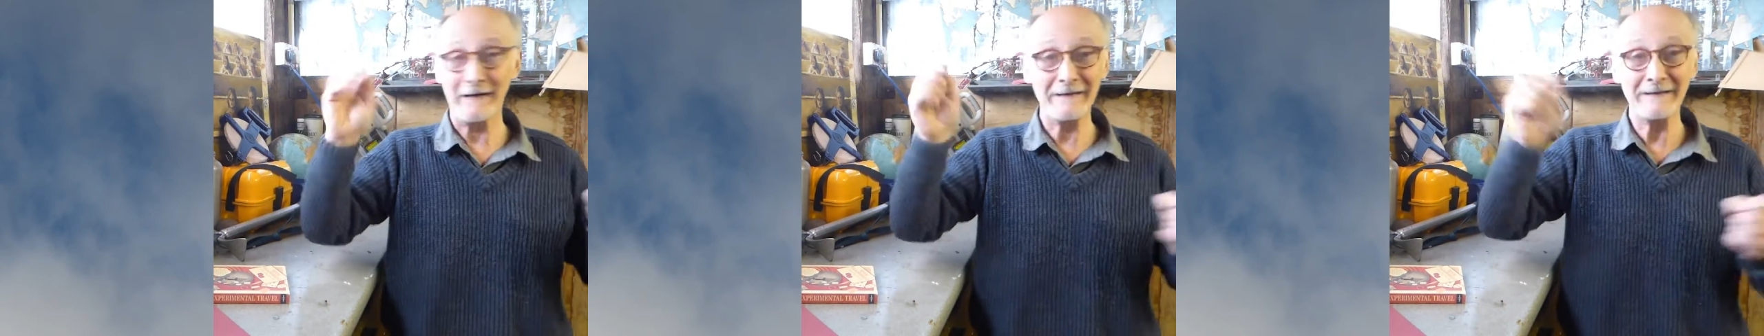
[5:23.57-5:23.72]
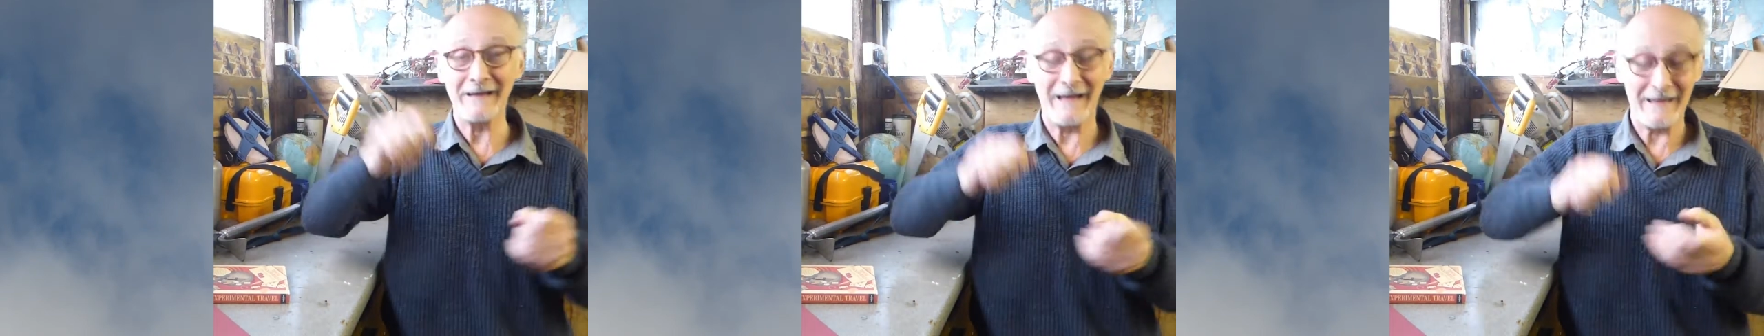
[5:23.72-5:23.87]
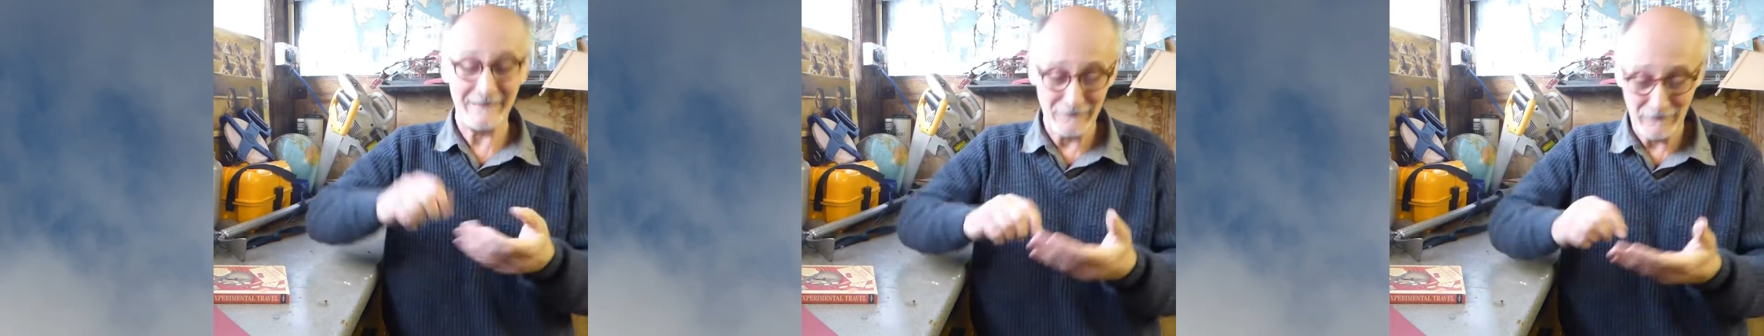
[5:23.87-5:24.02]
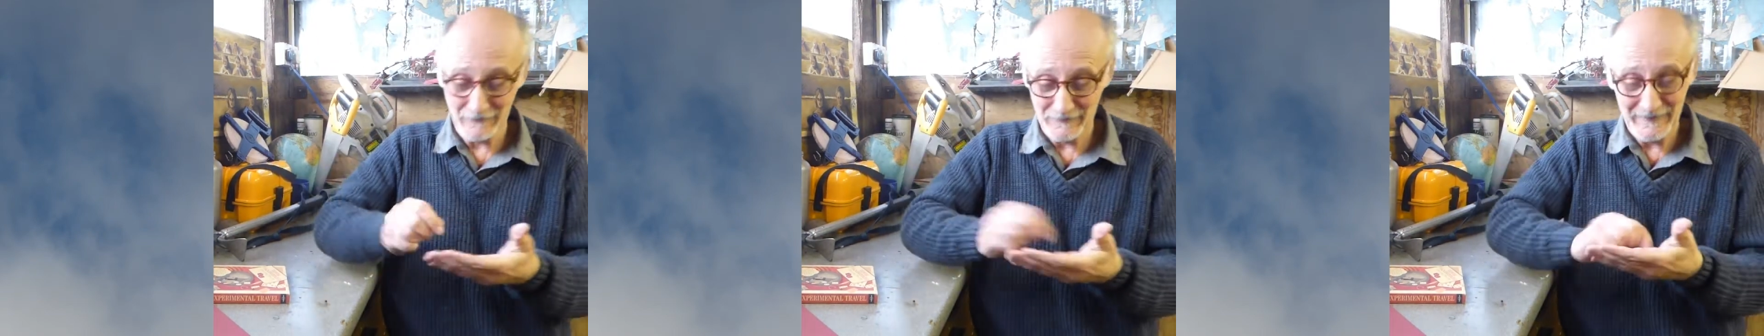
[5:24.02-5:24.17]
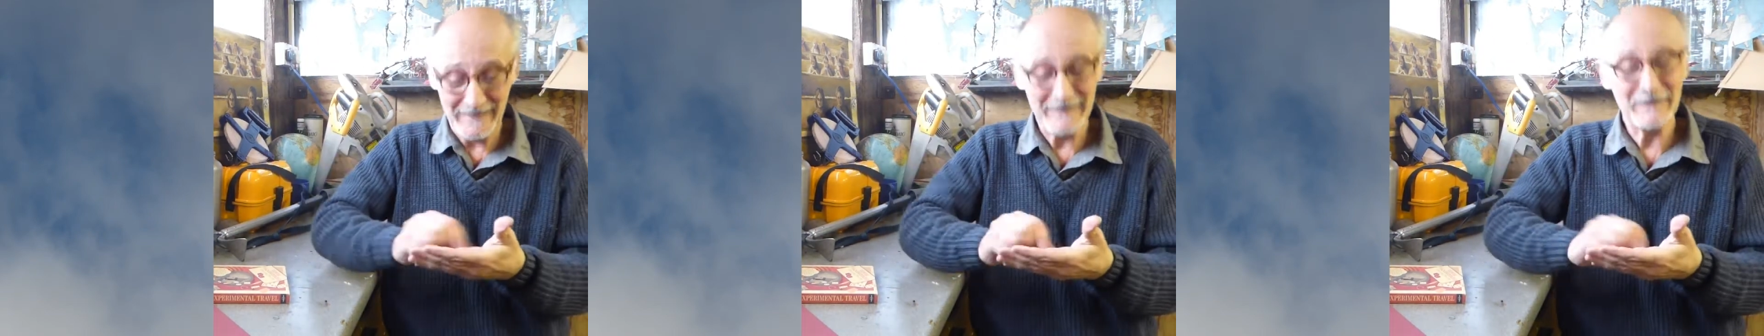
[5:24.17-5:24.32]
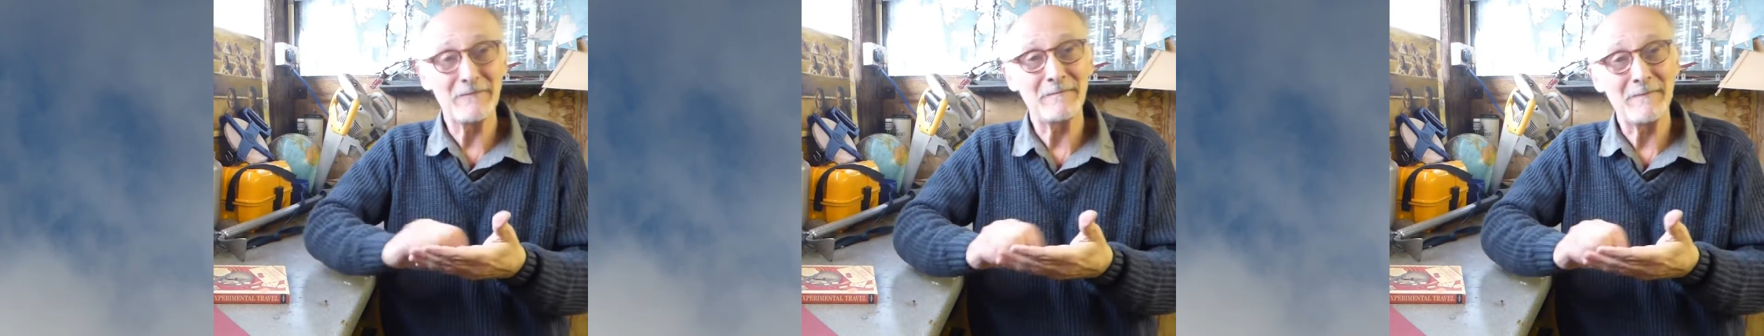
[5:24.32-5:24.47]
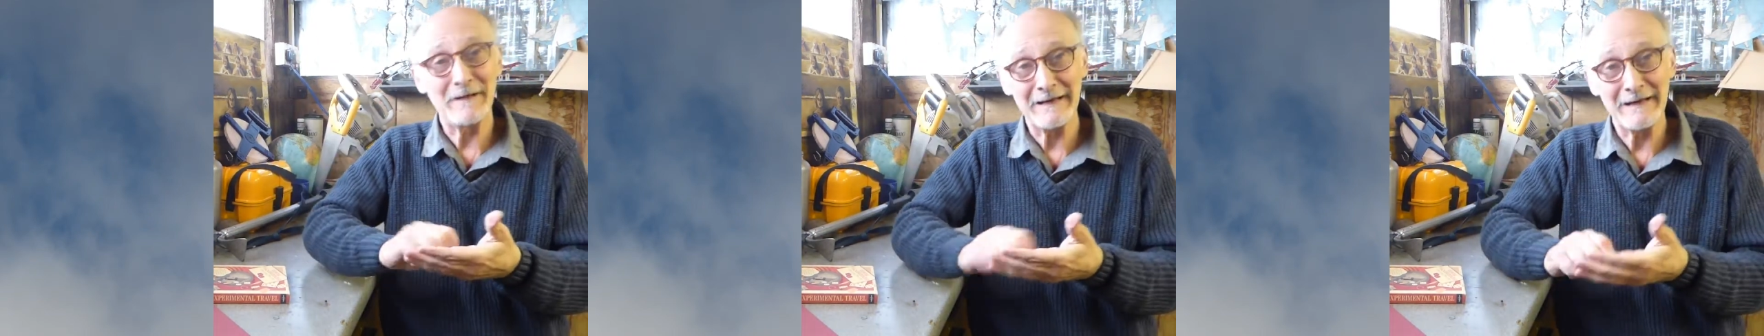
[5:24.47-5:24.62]
I hadn't got that
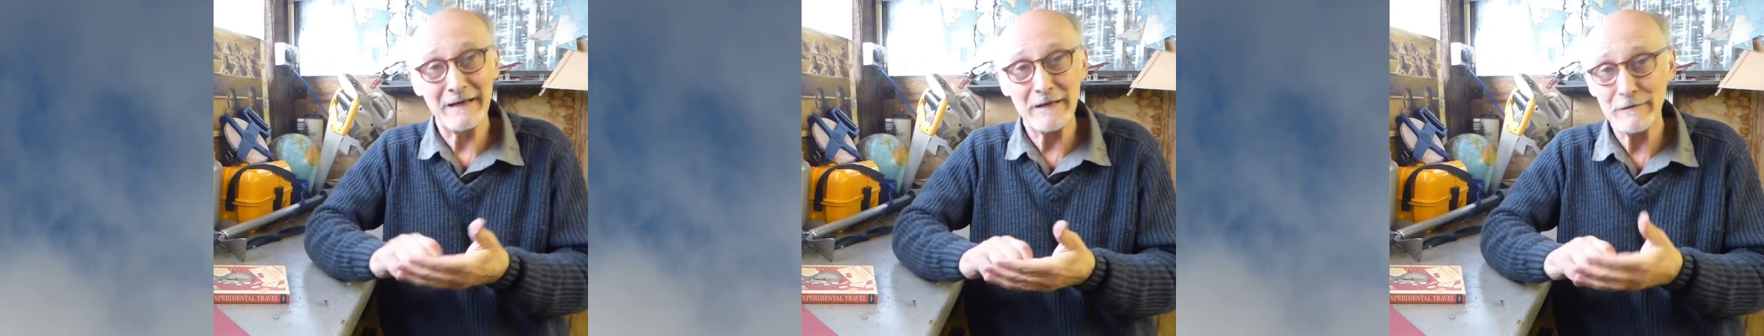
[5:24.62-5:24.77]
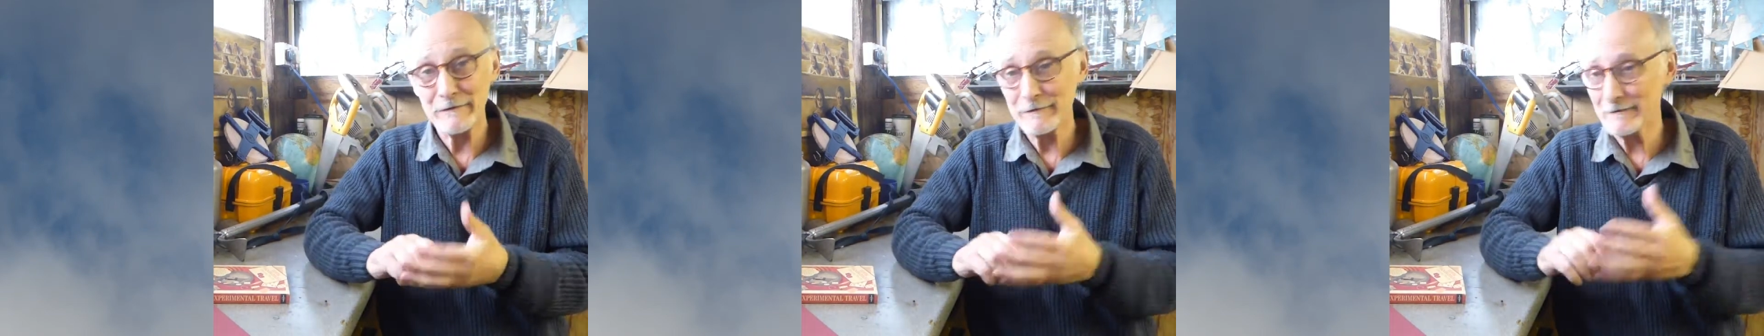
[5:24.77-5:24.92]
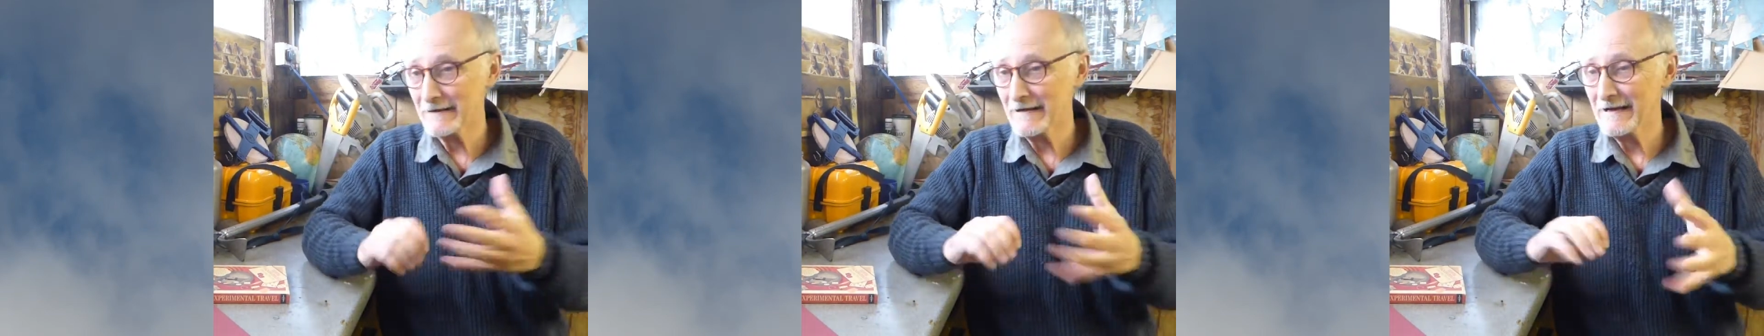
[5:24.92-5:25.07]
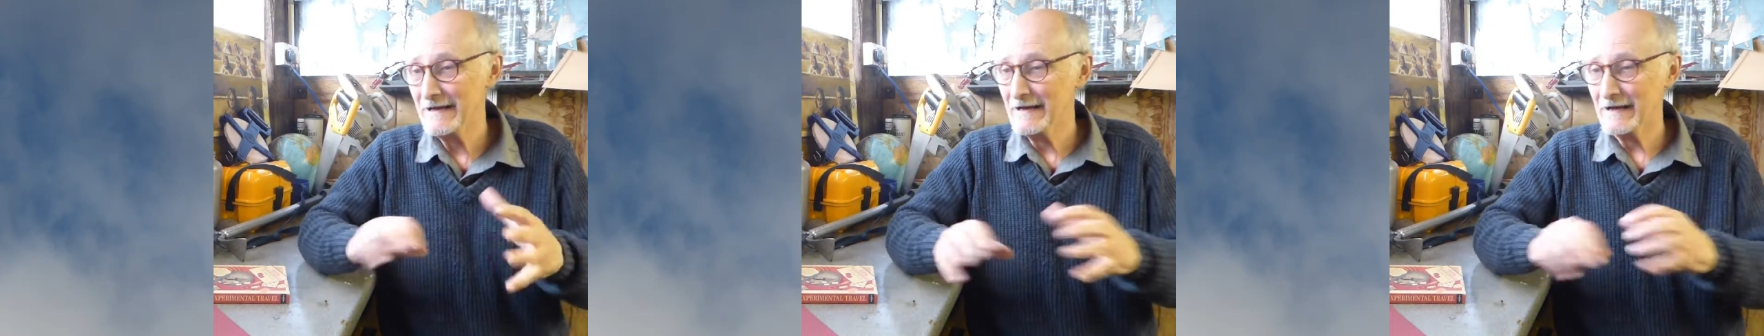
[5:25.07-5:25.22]
on my list.